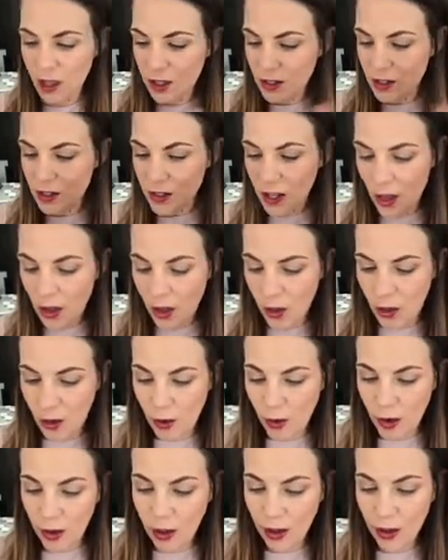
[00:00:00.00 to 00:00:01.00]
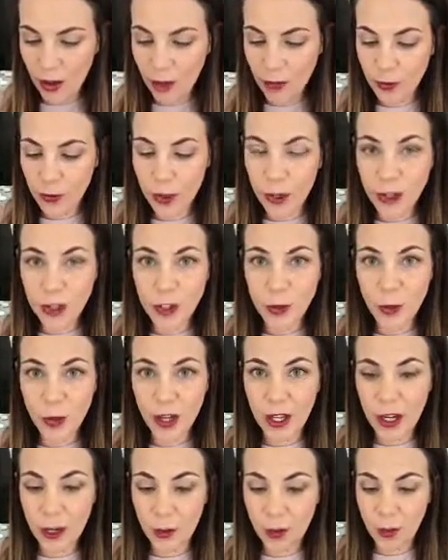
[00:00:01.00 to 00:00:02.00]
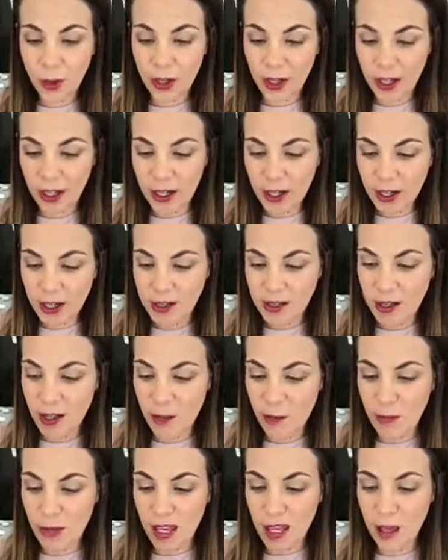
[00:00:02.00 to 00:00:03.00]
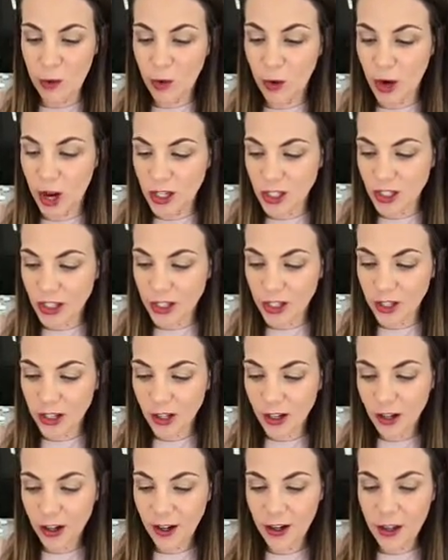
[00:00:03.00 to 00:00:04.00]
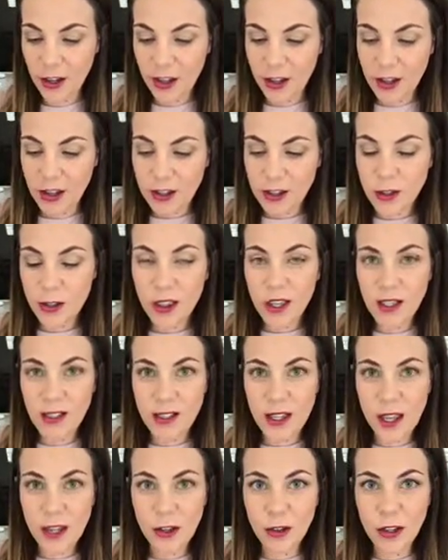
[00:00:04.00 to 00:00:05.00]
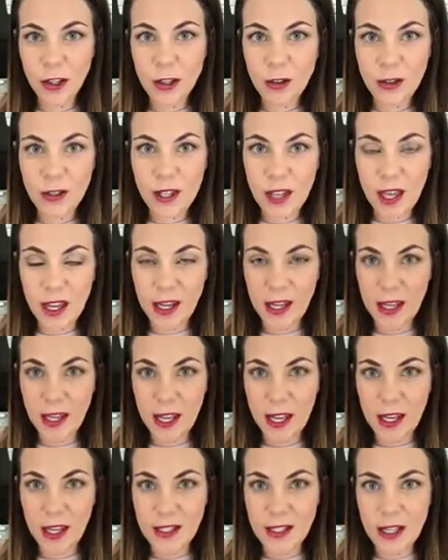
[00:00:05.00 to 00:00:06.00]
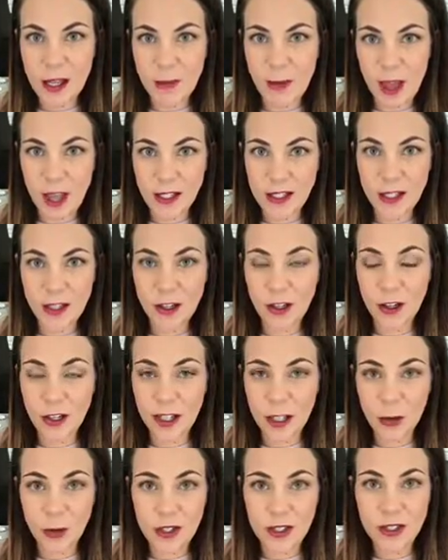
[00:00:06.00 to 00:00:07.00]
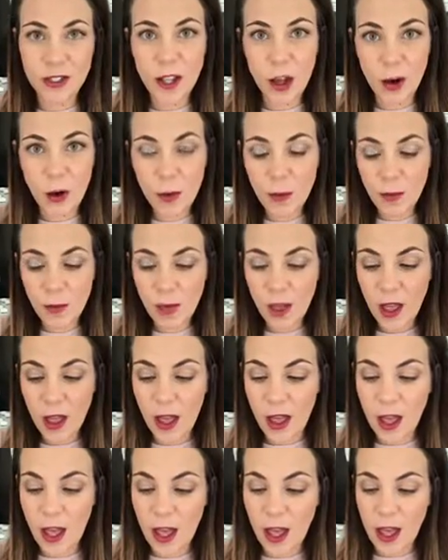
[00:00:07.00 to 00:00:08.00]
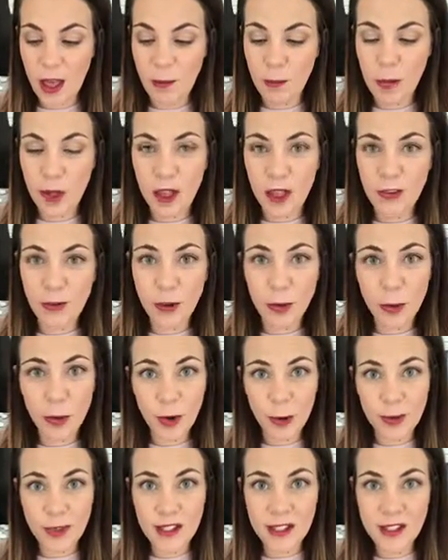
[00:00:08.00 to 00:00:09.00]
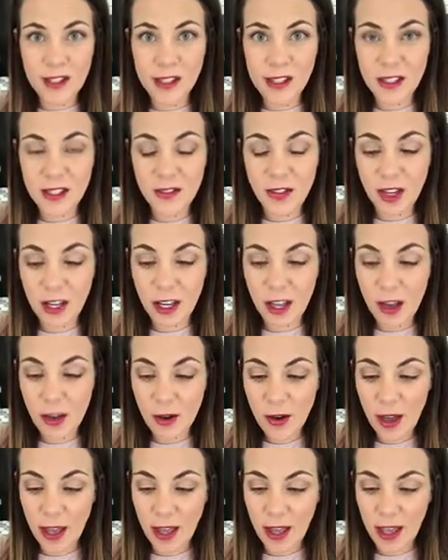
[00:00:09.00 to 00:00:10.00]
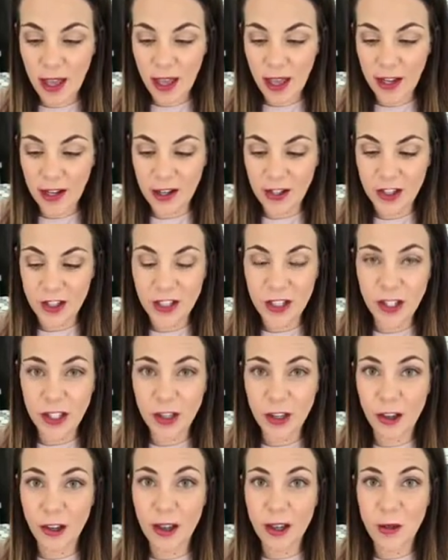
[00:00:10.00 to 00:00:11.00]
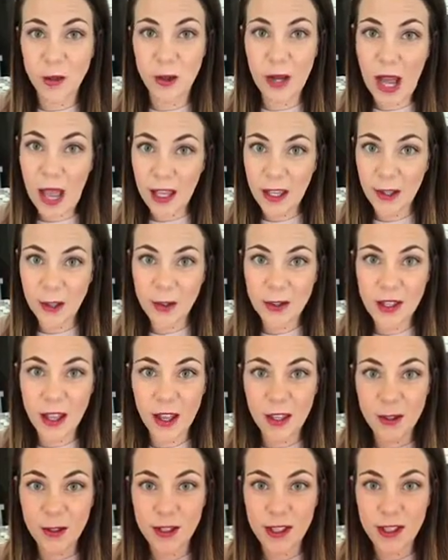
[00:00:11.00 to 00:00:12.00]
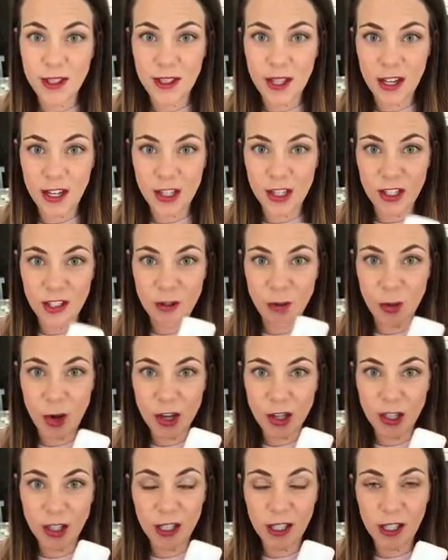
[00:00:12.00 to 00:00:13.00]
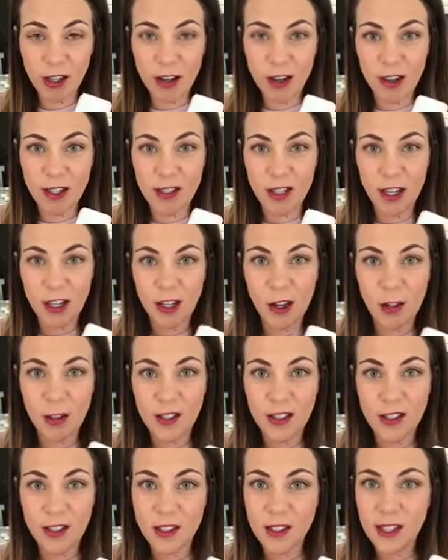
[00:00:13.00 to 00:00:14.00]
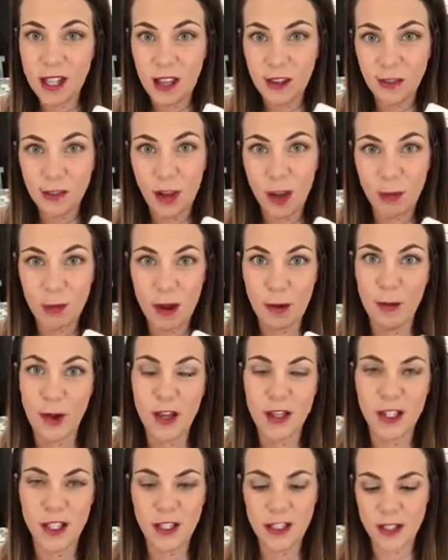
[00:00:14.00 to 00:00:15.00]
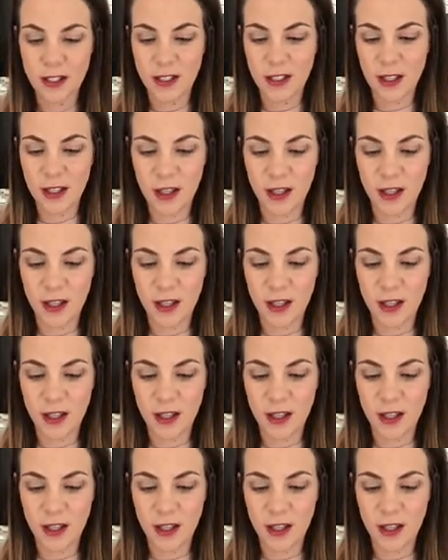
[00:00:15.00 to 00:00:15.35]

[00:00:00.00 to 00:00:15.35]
So first we're gonna put in some makeup brush cleaner. So they say you can use any antibacterial liquid soap, but for purposes of this video and just to show you guys what I use the Senegence brush cleaner because I know this is safe on my brushes.